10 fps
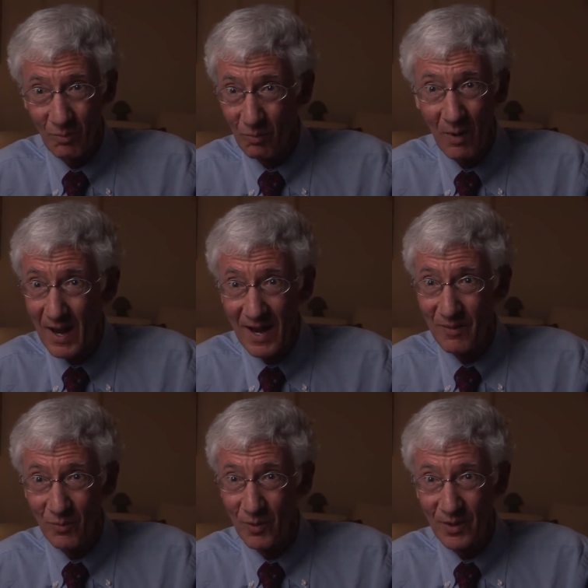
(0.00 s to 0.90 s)
why
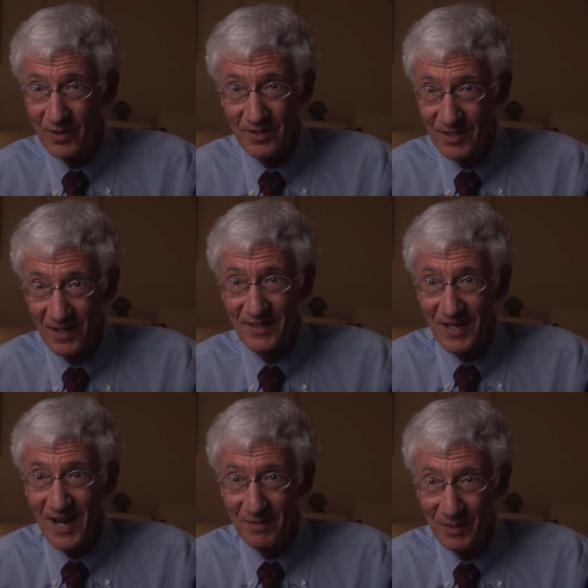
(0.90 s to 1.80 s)
would
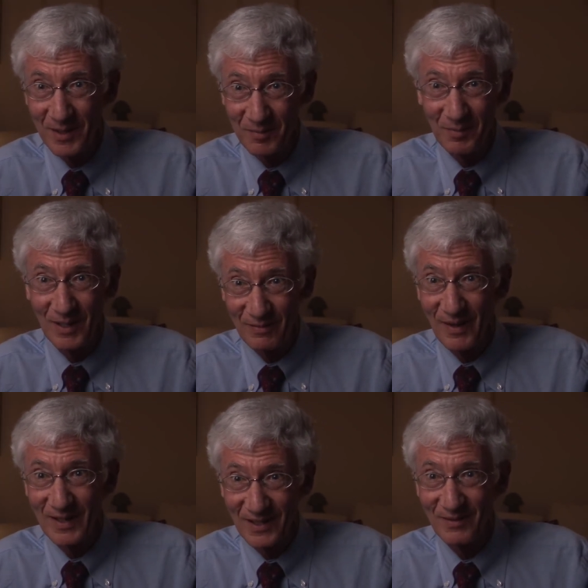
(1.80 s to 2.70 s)
psilocybin be
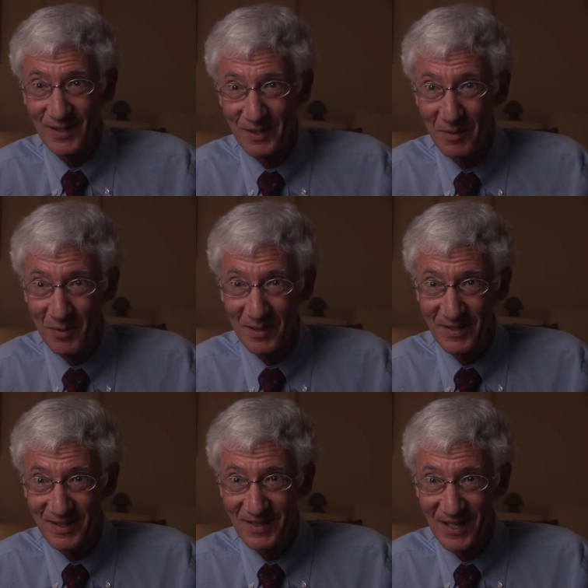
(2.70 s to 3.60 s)
effective in smoking
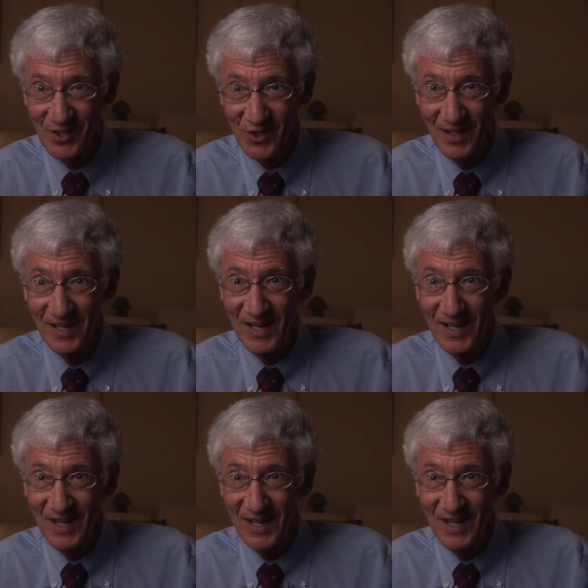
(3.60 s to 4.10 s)
cessation?